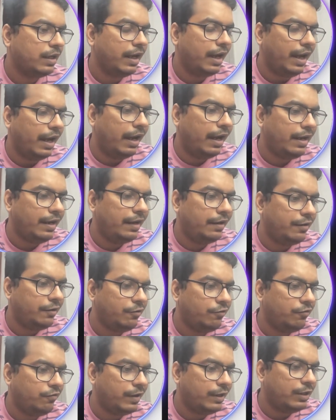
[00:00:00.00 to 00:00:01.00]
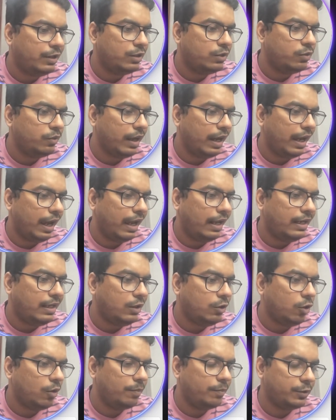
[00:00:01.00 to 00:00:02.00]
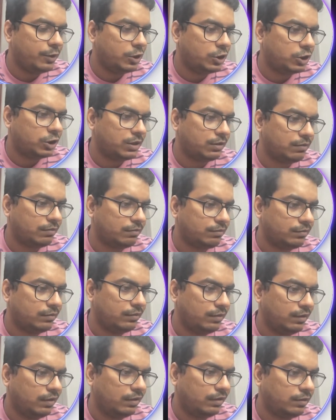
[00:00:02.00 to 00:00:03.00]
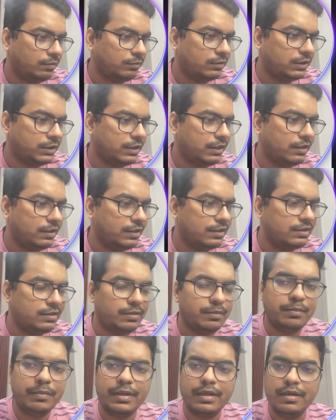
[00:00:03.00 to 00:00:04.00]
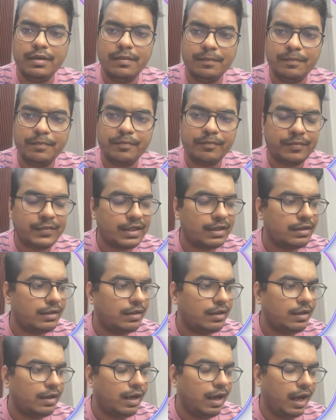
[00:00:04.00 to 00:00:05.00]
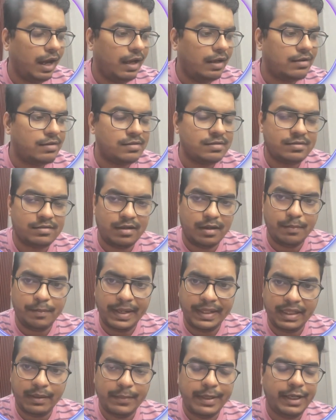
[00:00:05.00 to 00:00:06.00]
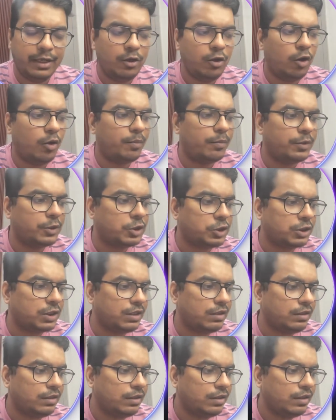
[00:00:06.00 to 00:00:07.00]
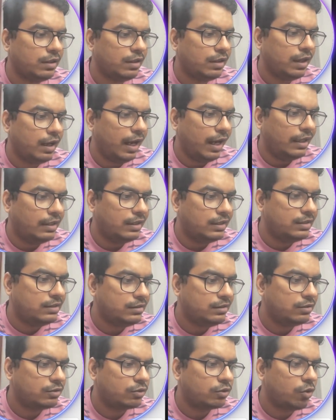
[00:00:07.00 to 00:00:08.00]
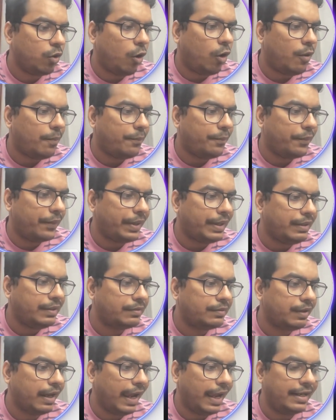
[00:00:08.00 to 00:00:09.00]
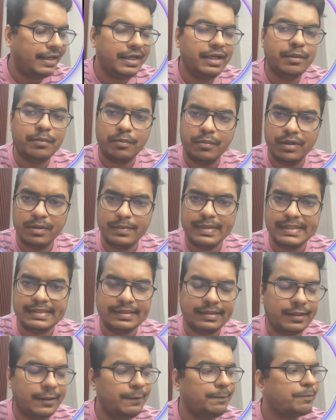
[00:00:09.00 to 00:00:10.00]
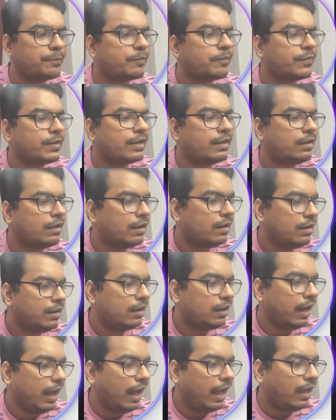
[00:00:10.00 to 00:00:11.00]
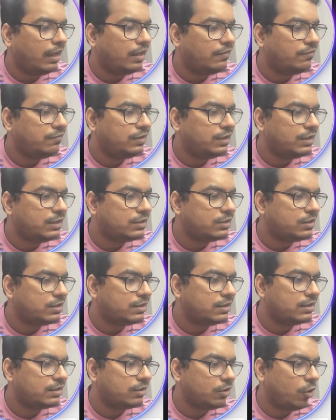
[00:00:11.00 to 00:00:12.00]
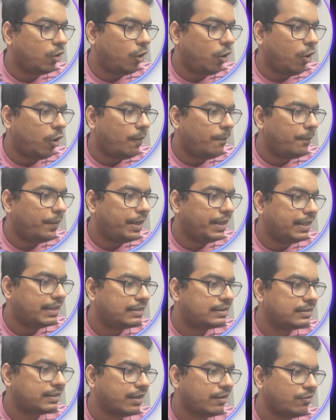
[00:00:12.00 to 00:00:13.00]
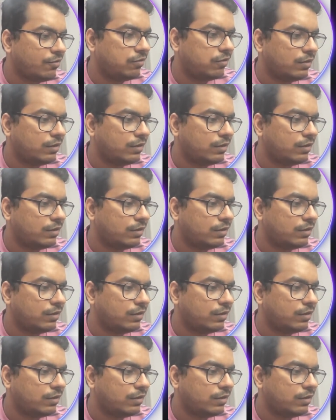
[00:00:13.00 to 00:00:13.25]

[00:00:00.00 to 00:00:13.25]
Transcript: and if I do any operation, consider this symbol as a mathematical operation, and this is an operand, any number basically, and if it is written operand itself,